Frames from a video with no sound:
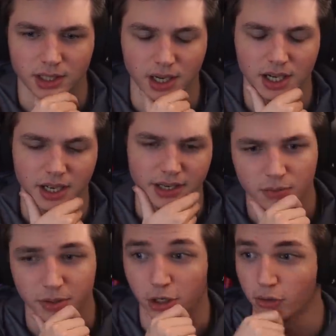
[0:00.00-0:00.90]
Odd.
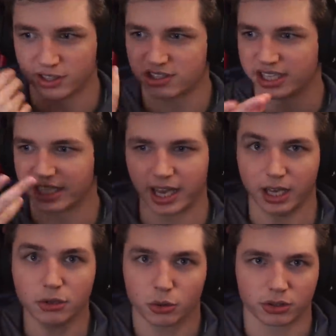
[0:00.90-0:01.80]
We know this is like the
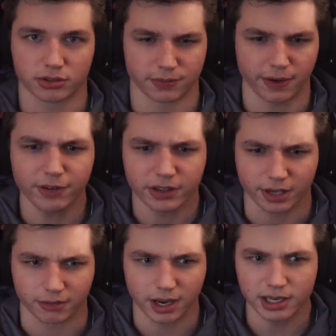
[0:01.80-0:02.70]
headquarters of everything,
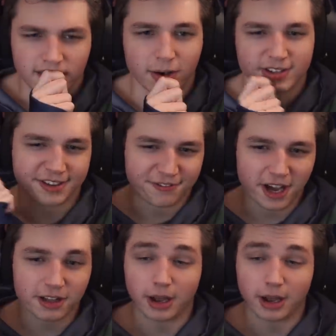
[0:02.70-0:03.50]
right? Now is the father.